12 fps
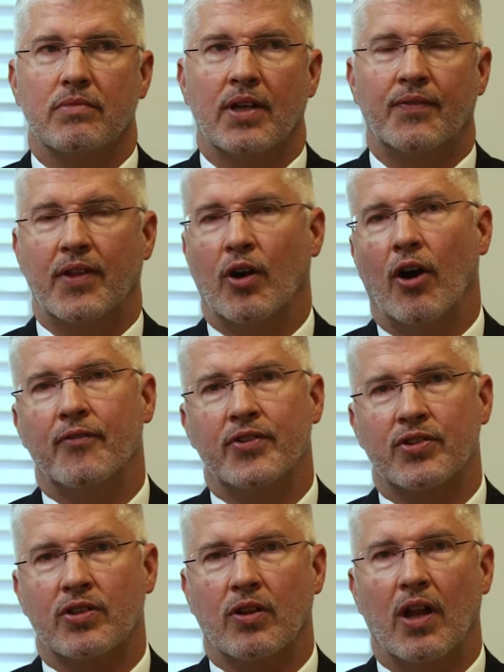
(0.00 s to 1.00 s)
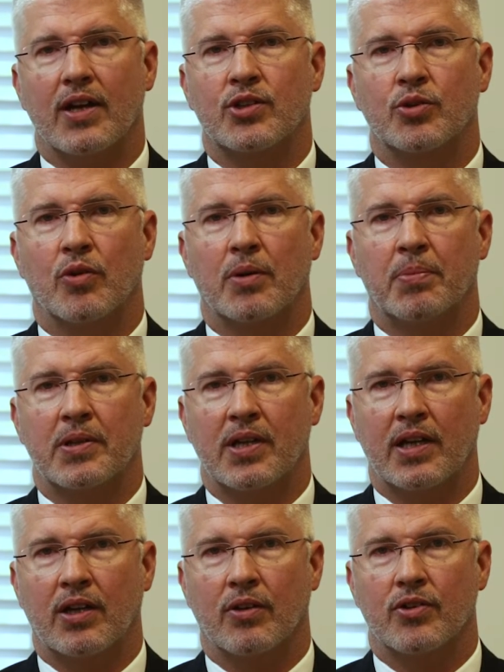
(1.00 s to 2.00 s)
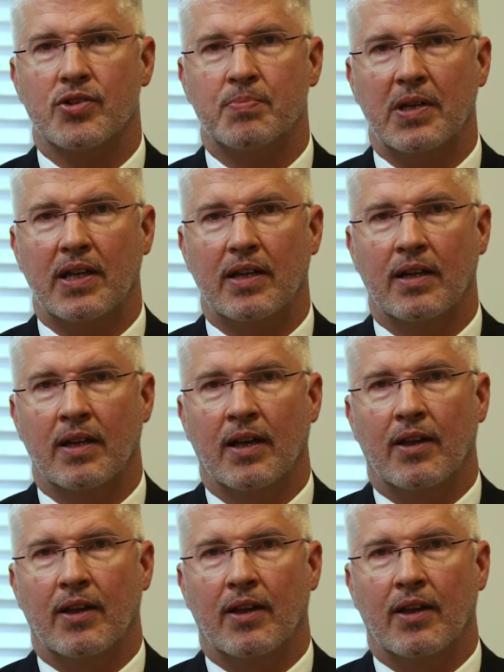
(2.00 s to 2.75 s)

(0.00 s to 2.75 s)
If the officer clocked you at a particular speed,